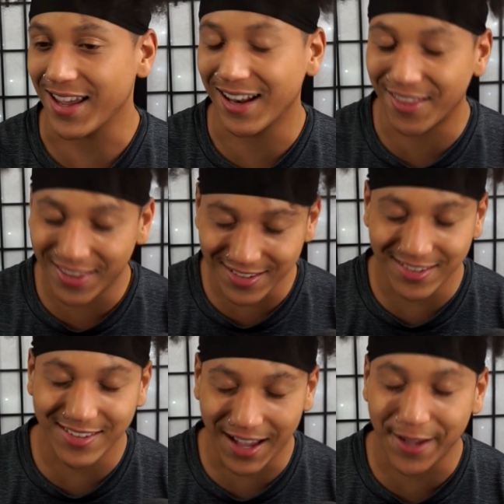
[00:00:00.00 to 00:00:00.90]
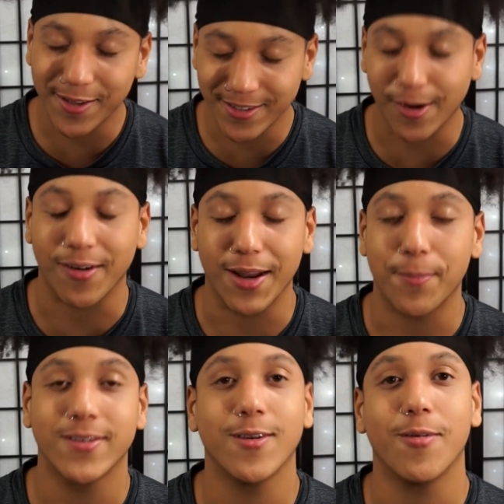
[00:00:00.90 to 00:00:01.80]
and this is how you start an
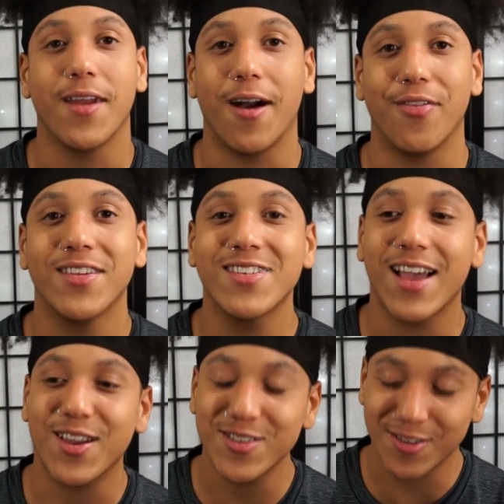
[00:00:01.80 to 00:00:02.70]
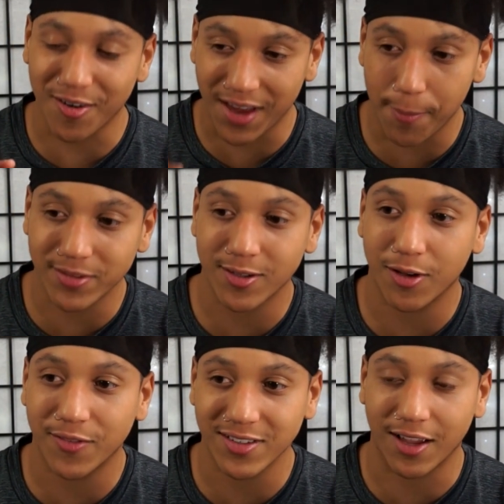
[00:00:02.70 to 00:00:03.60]
episode out. This is how you start an
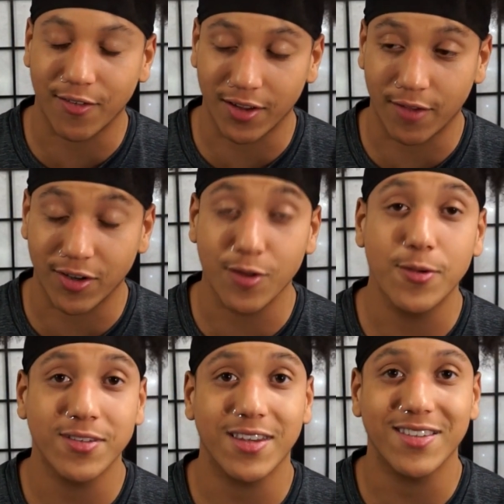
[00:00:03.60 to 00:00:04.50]
episode of a, of a, of a new